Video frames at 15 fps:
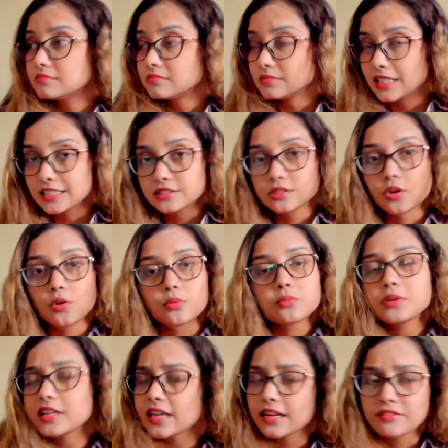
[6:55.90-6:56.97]
let's go,
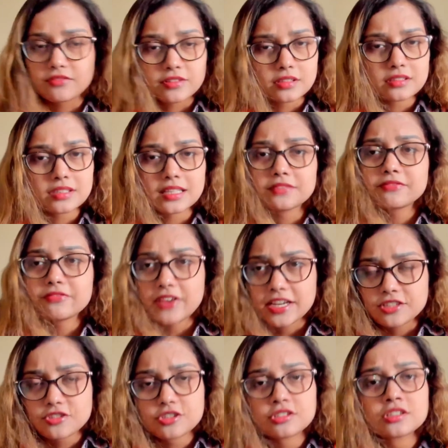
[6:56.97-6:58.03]
whatever, like
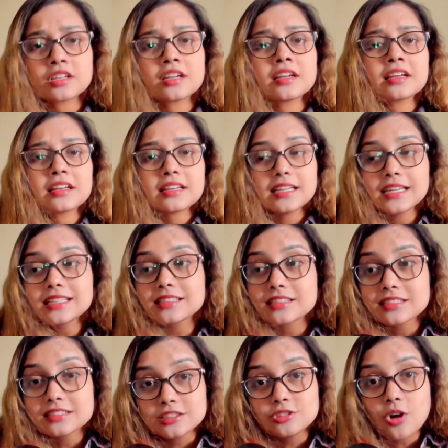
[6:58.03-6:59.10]
fetch.
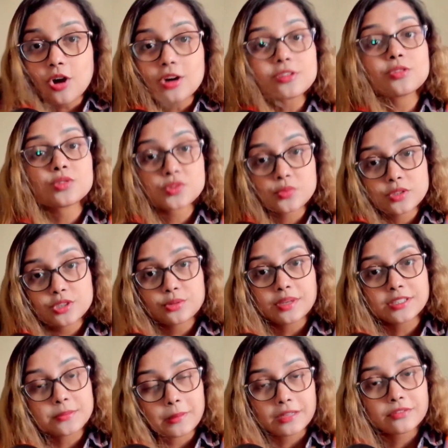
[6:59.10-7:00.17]
The dog knows what to
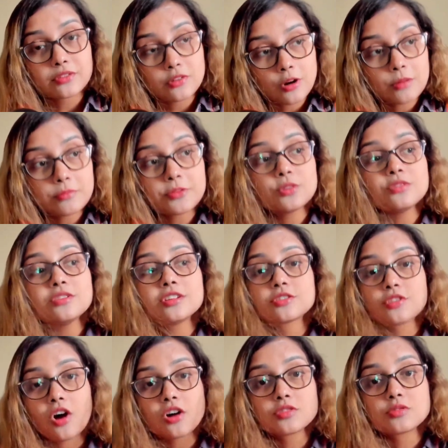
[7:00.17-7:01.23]
expect from you. The dog